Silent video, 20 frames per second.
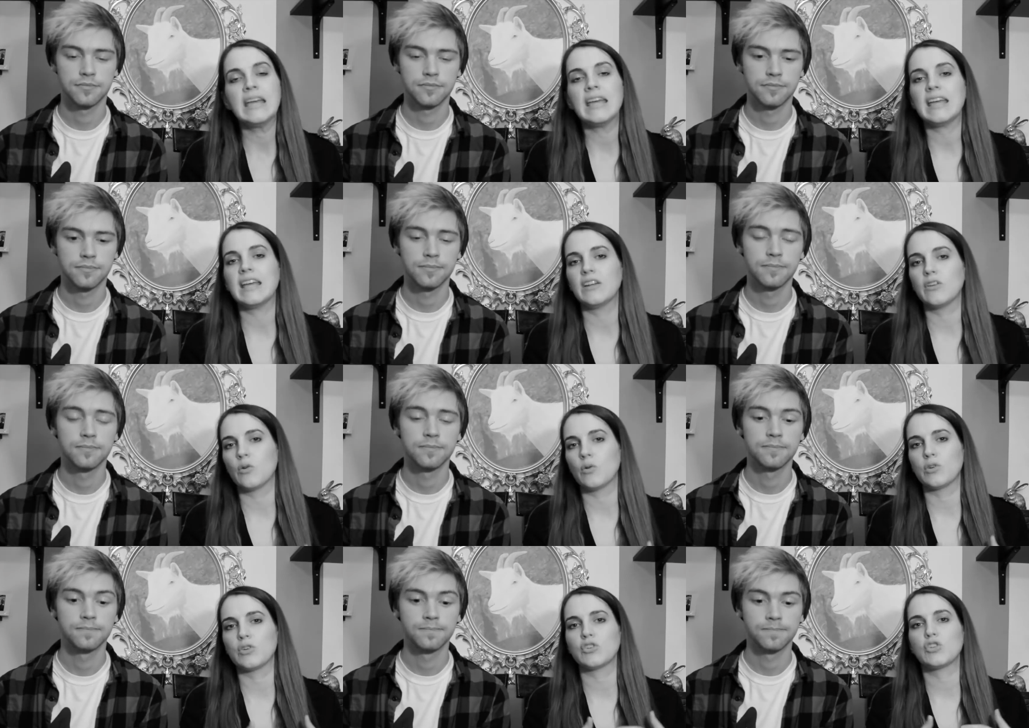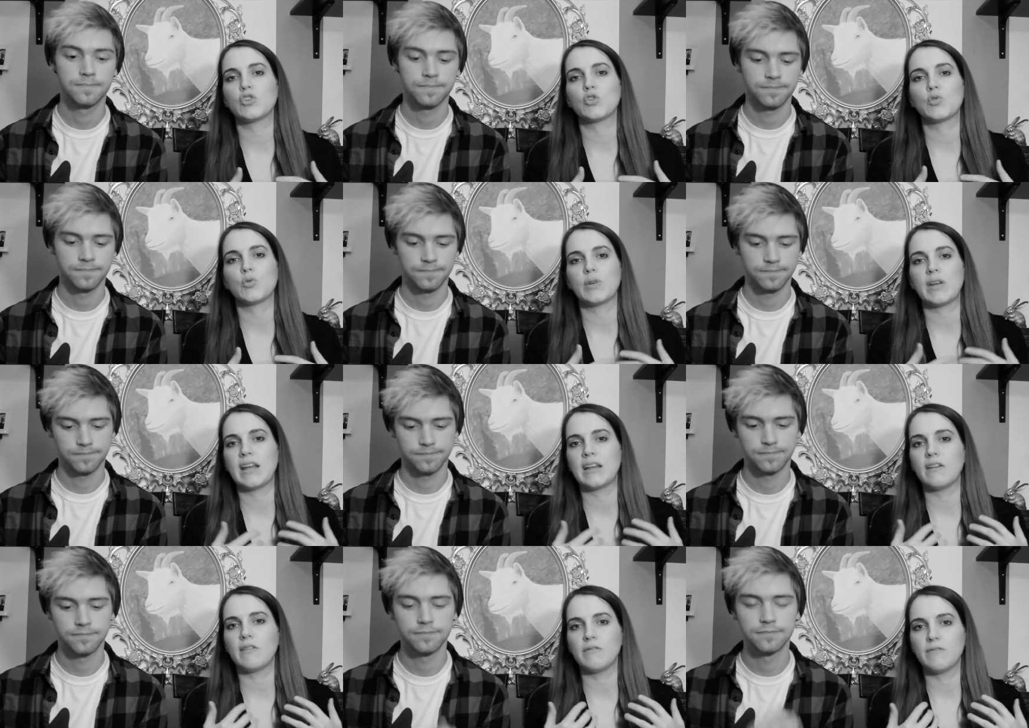Speaker 1: in order to
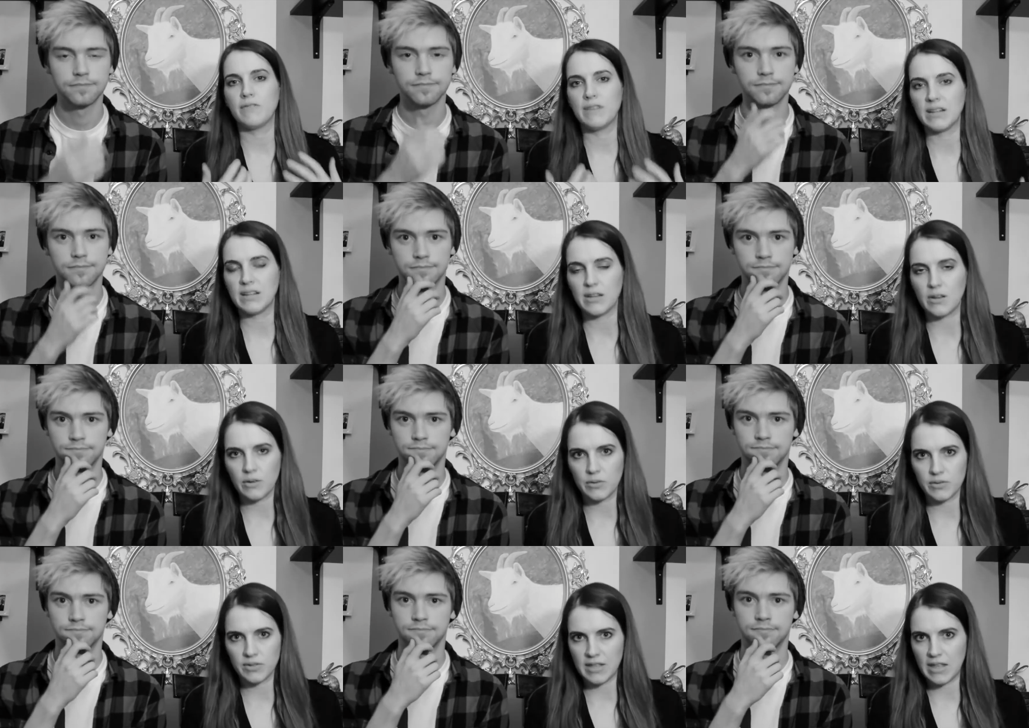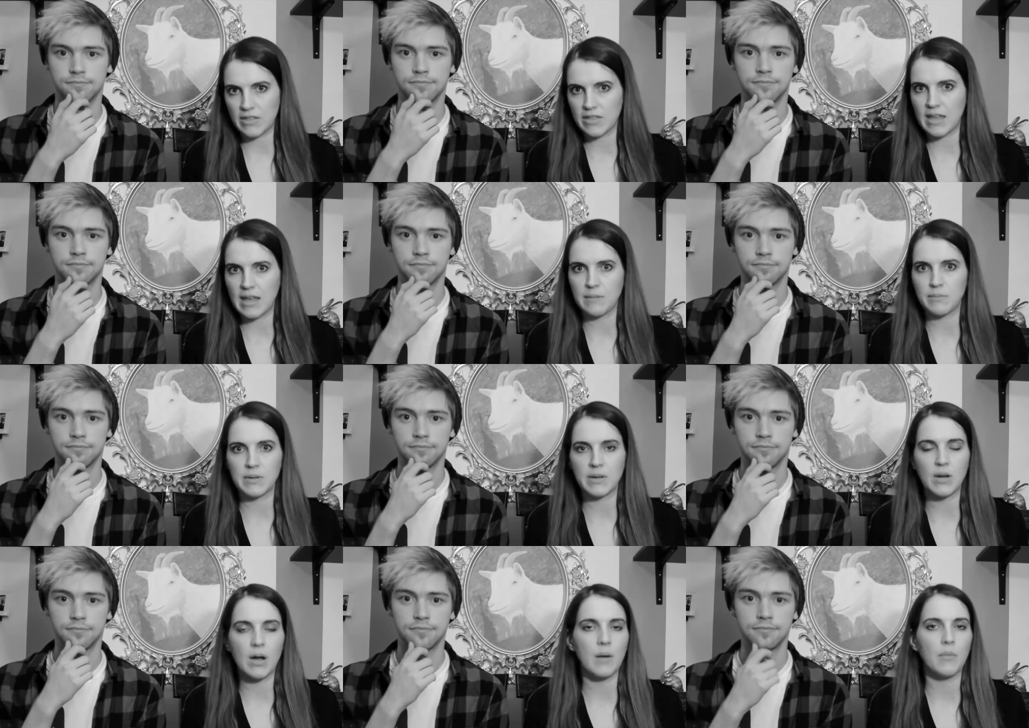create videos that
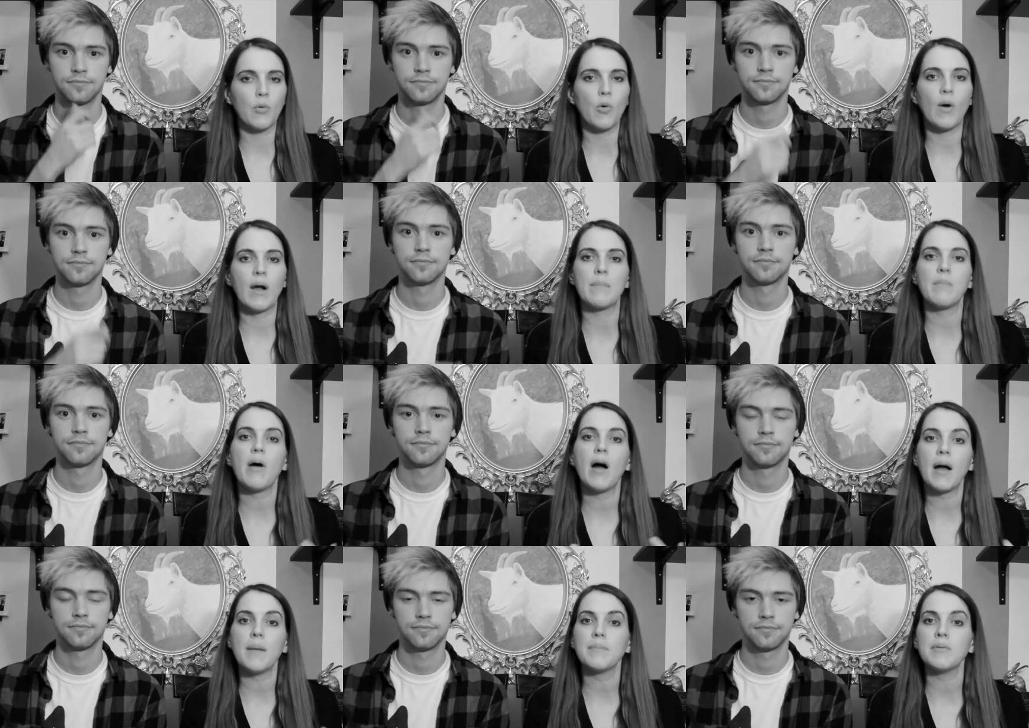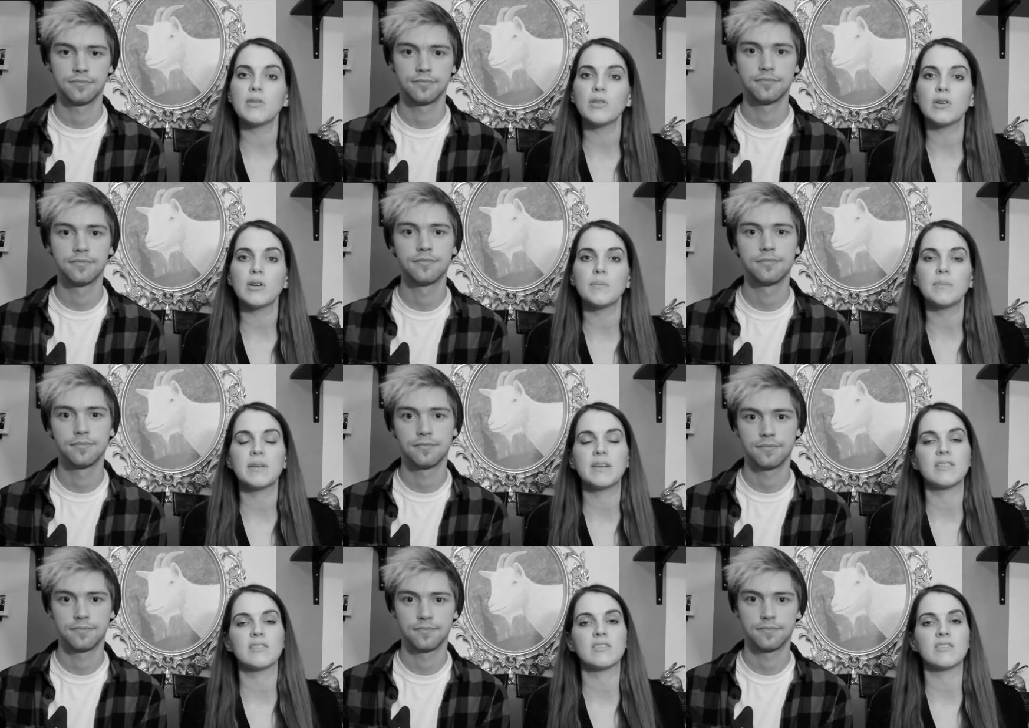then become quite popular
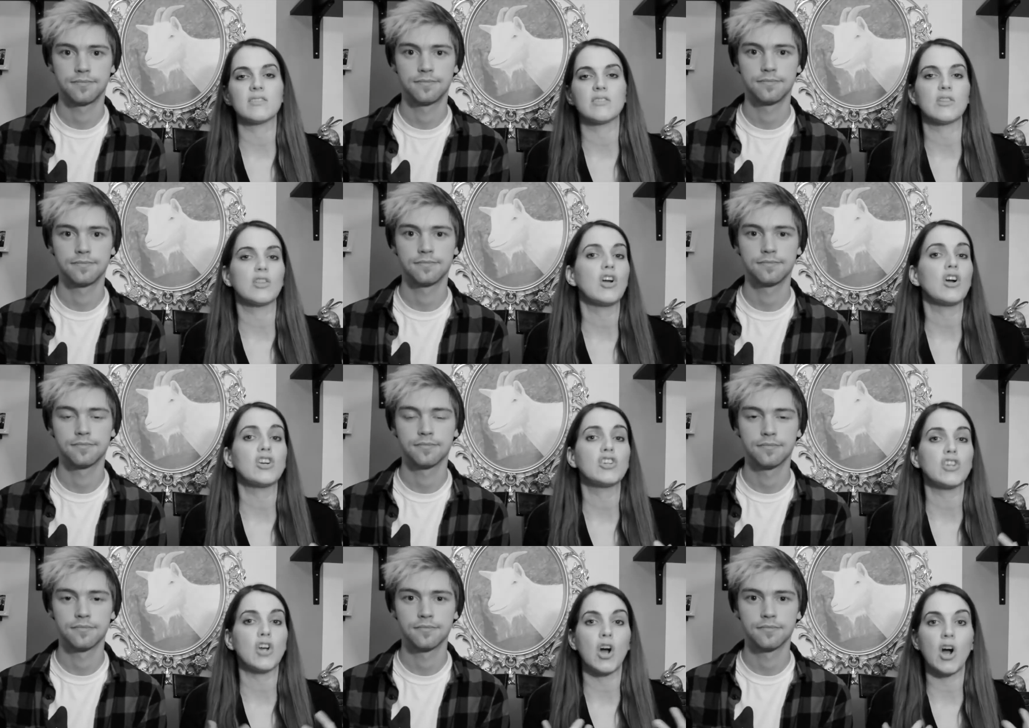because there's a large